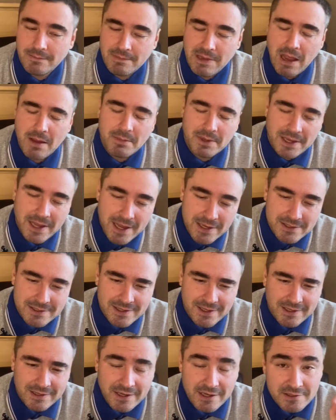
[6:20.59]
i'm
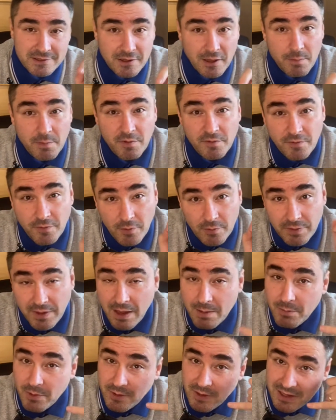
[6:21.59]
guessing there's gonna be a phone
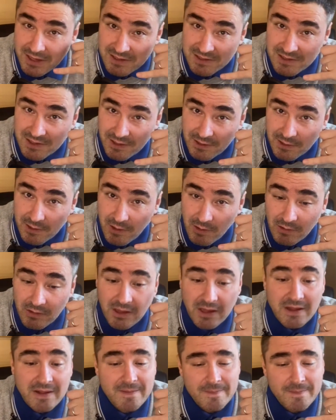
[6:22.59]
number you can still call